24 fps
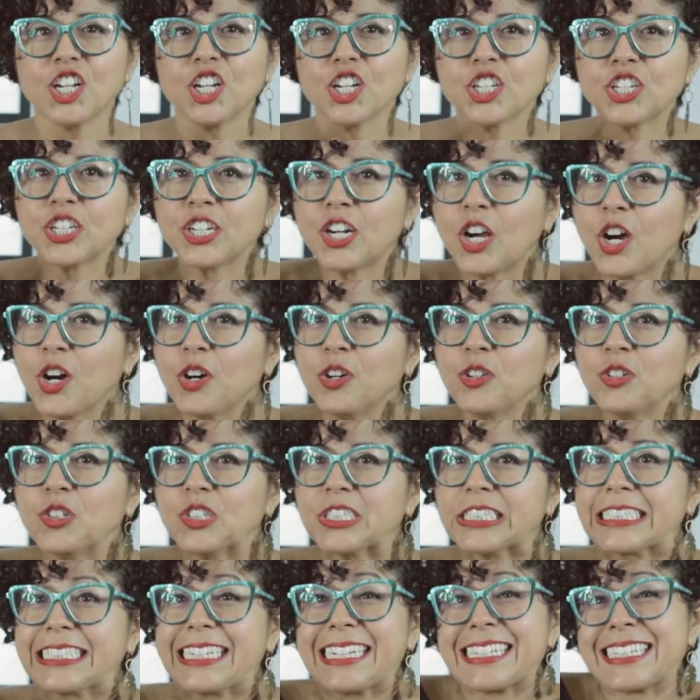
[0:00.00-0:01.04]
You
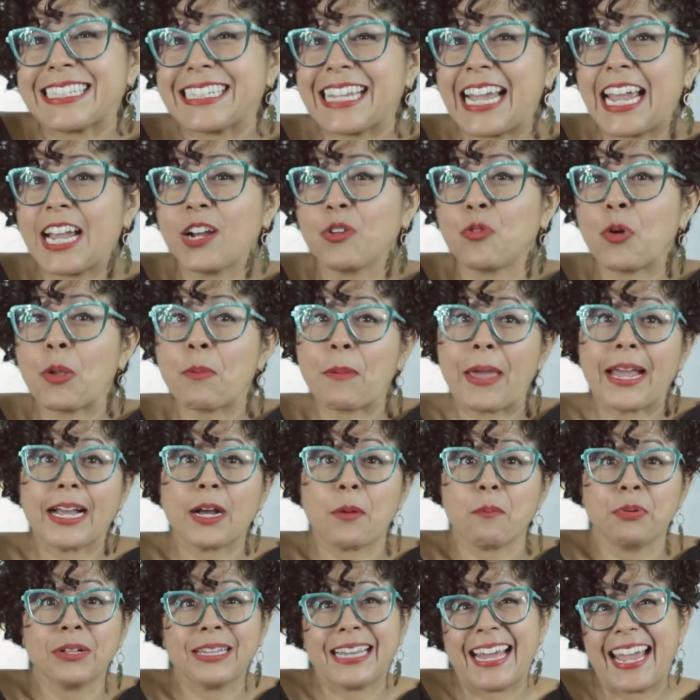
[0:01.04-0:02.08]
know, just like we make a
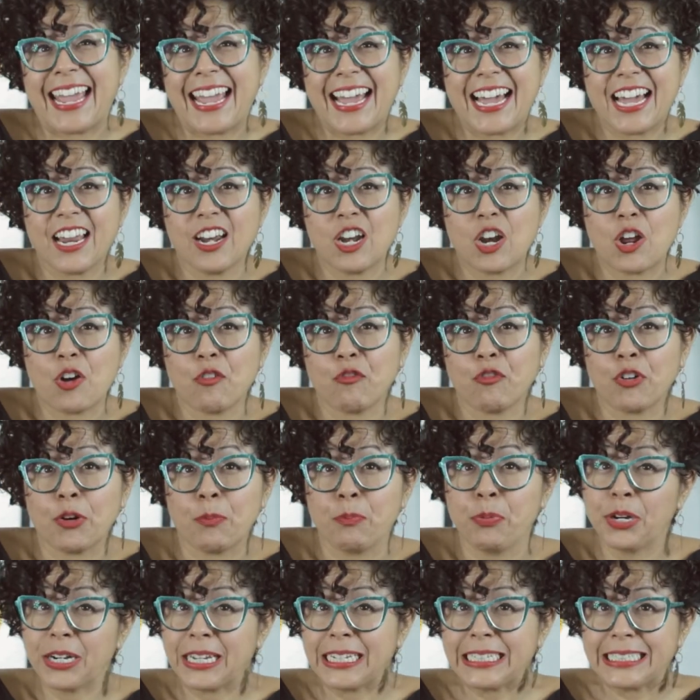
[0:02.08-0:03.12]
plan for
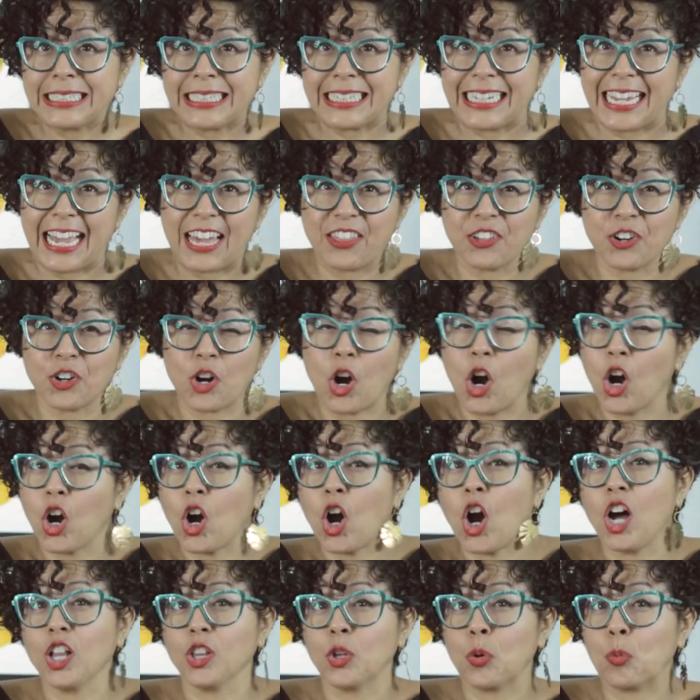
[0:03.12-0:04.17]
putting together our
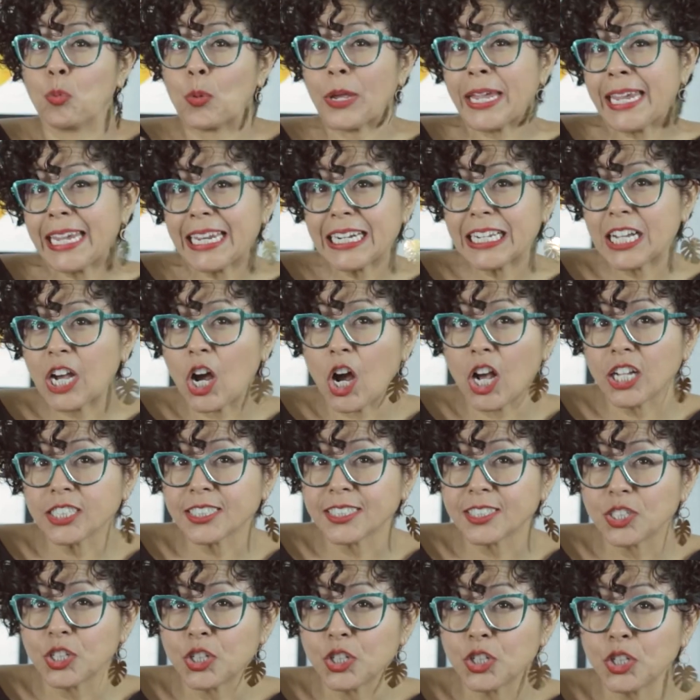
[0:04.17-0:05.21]
Halloween
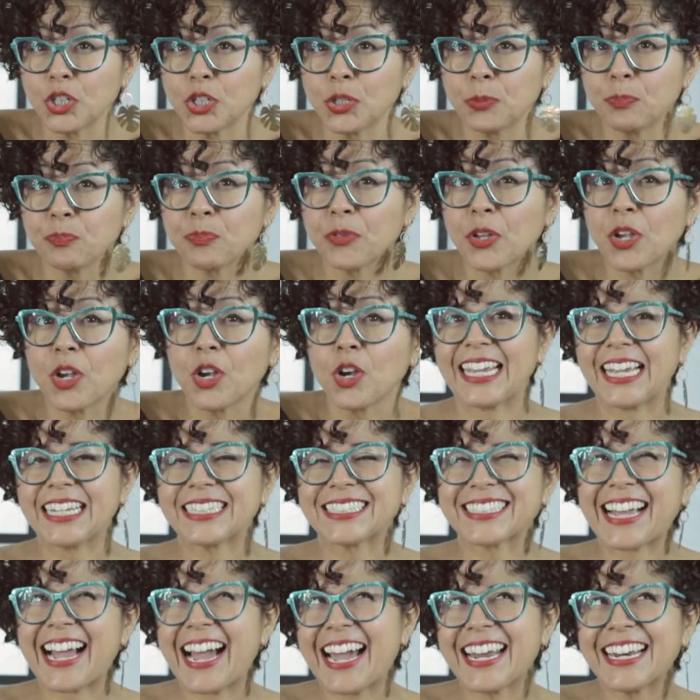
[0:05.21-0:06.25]
costume, it's
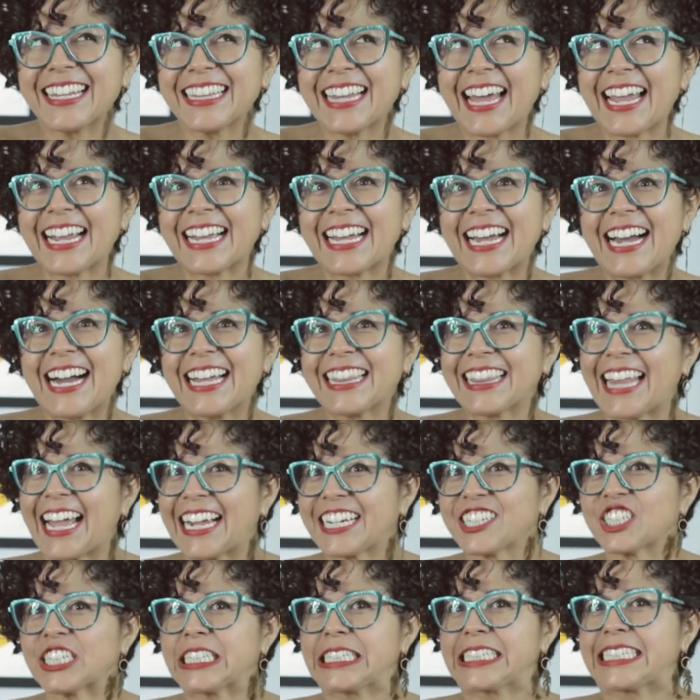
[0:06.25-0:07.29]
kind of like
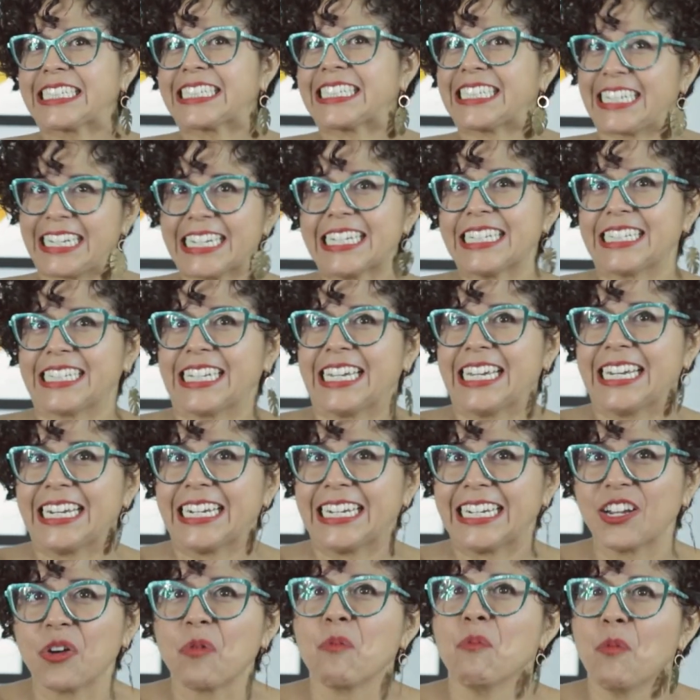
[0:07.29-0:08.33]
election
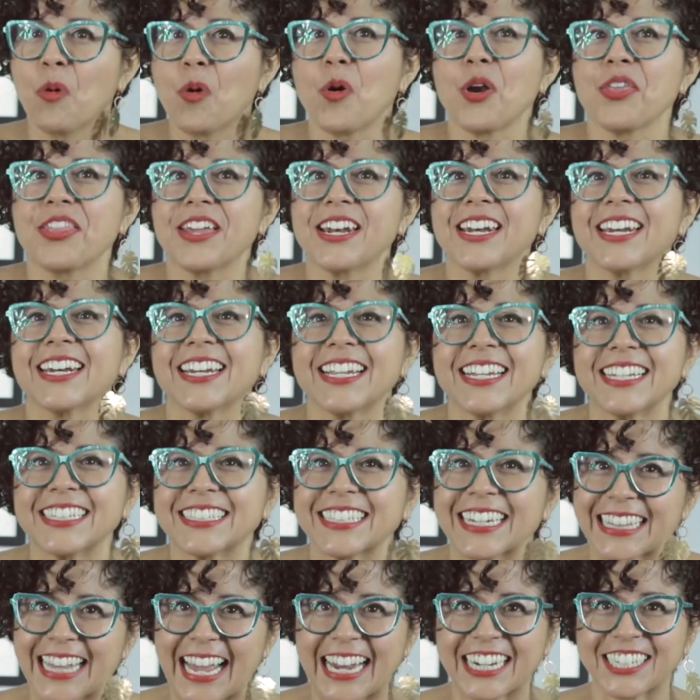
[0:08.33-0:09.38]
season more than it is
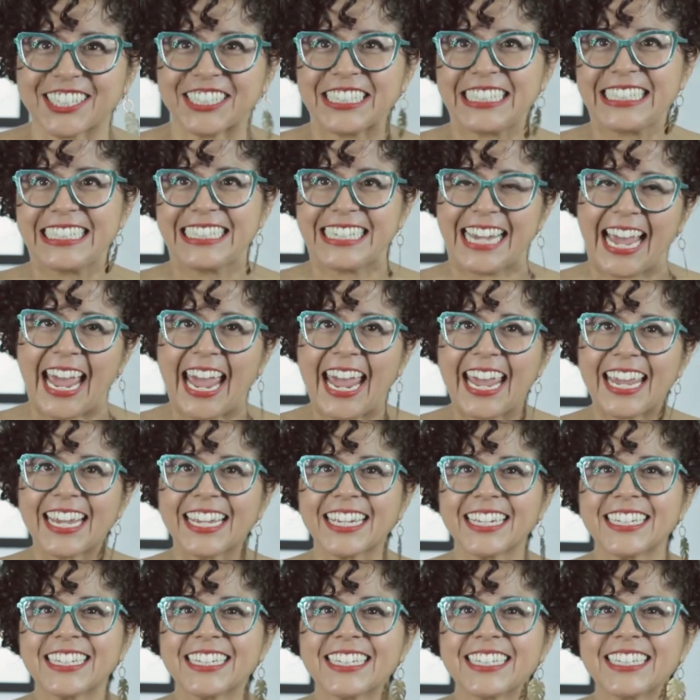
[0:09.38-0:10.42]
election day.
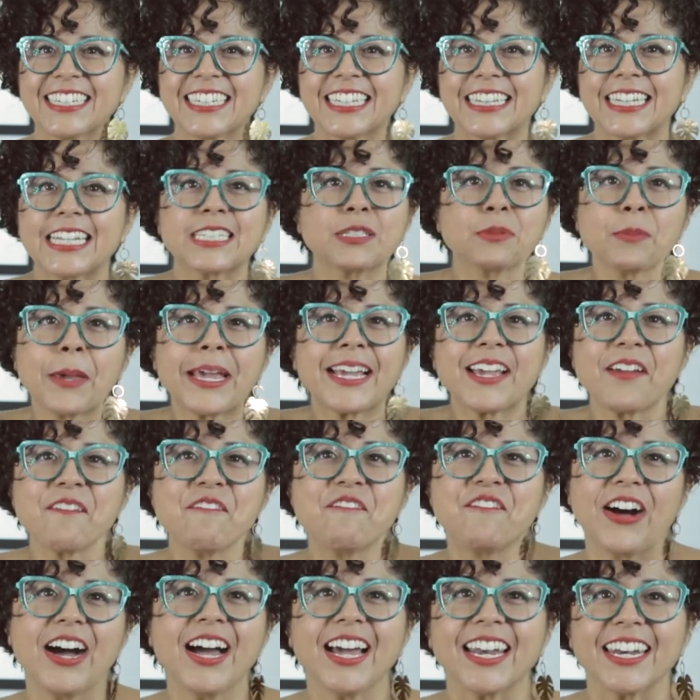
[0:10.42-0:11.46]
Let's make
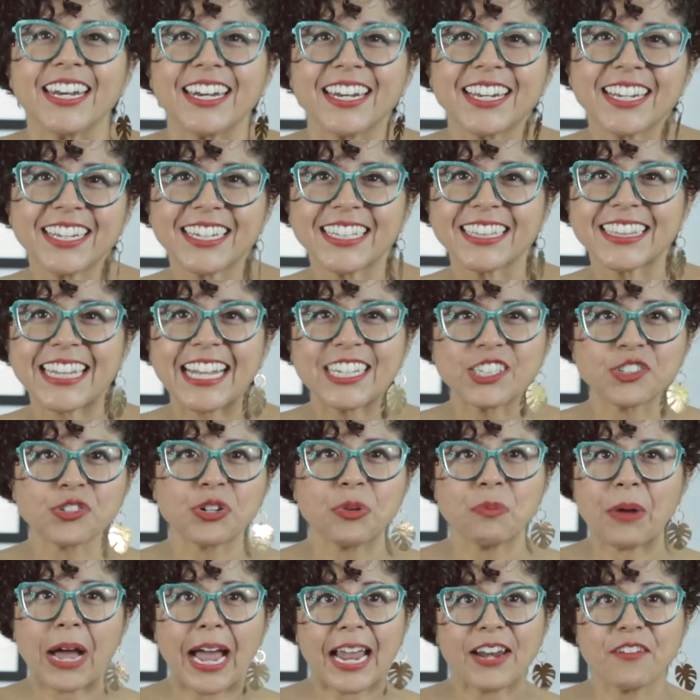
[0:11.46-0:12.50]
it fun. Let's
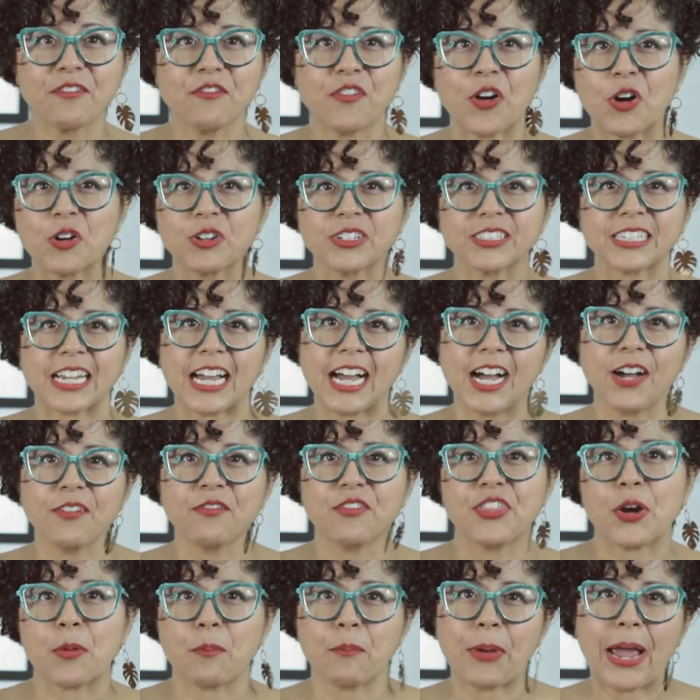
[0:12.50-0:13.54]
remind folks
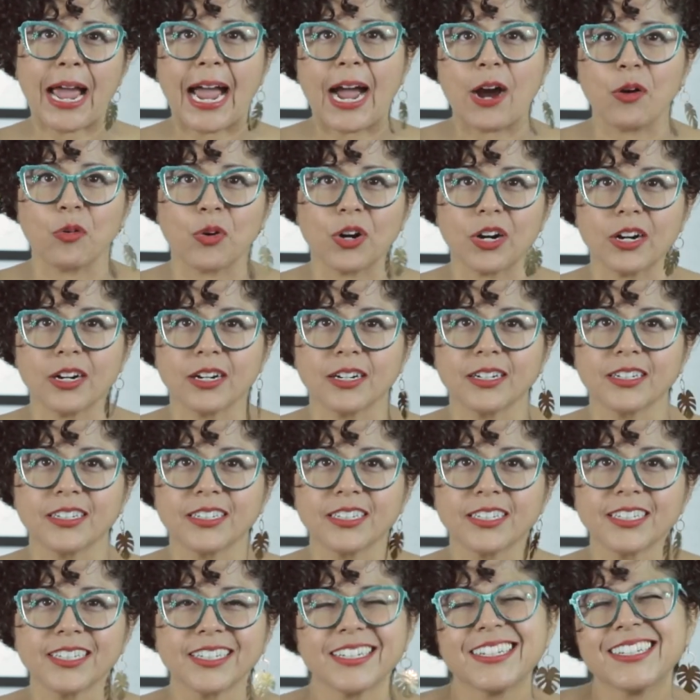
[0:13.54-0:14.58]
of their power.
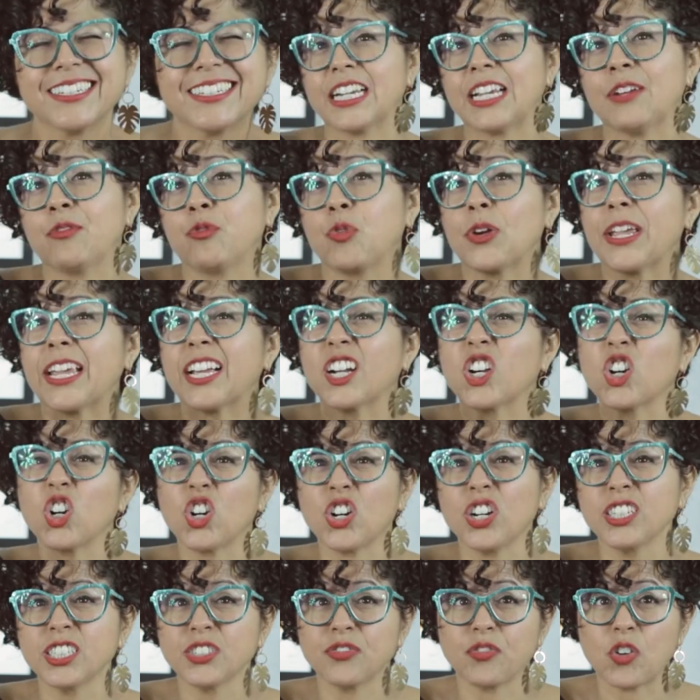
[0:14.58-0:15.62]
If we
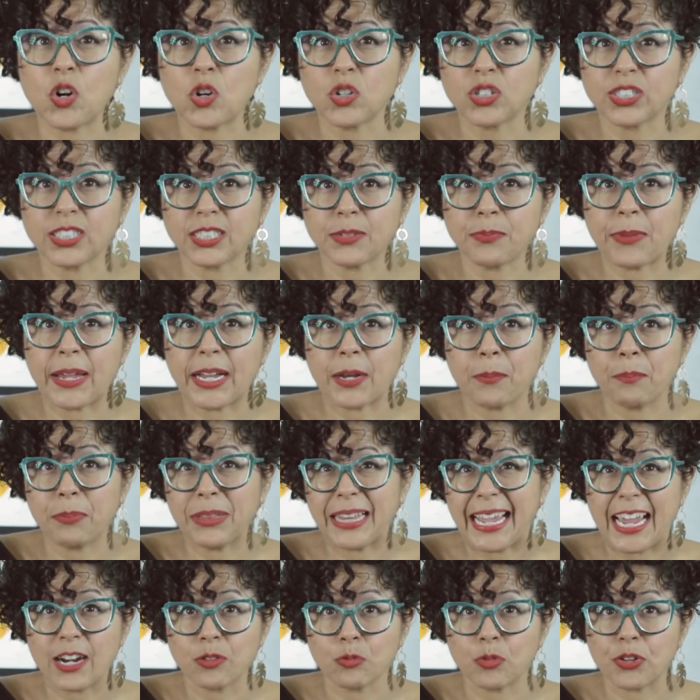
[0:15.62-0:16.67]
encourage folks to make a
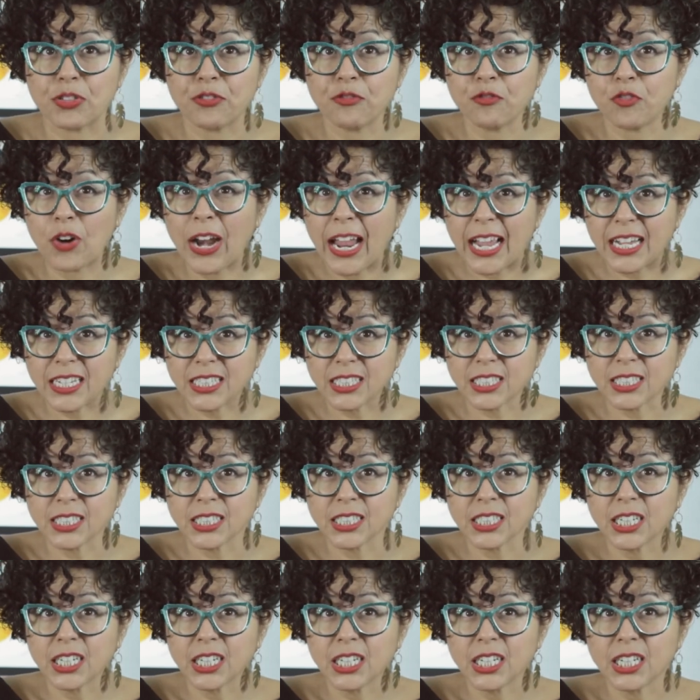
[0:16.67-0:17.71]
plan with friends,
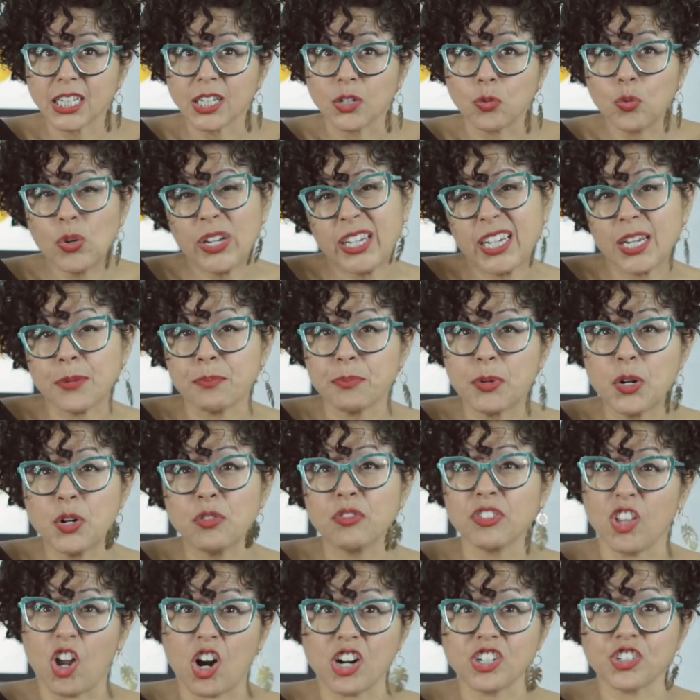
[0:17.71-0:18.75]
we can
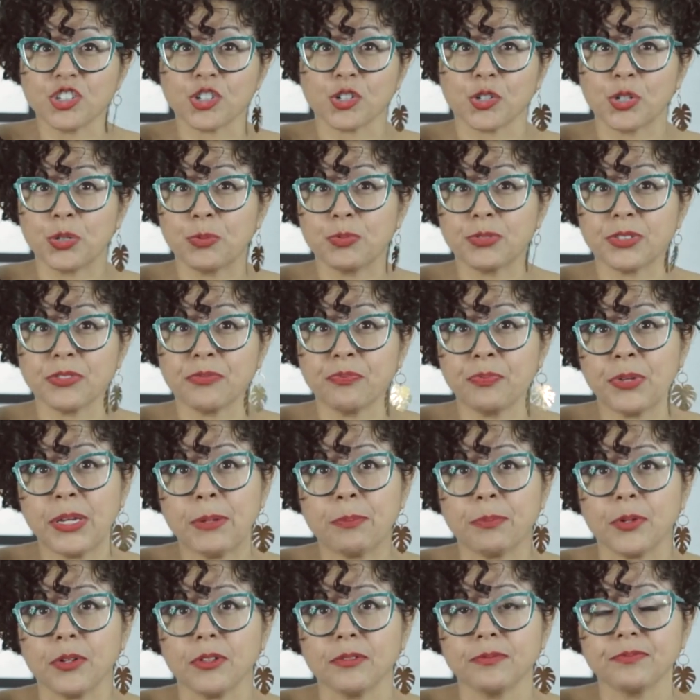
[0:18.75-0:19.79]
move larger groups of
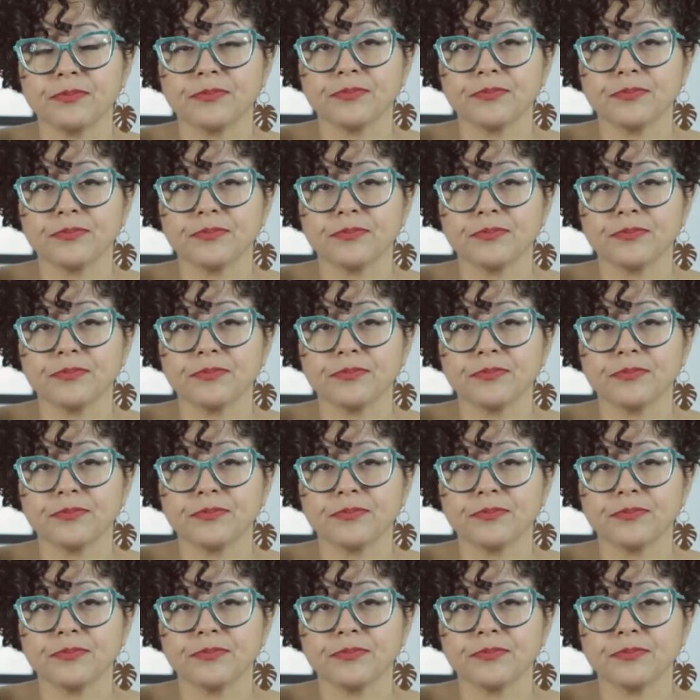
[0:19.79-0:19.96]
people.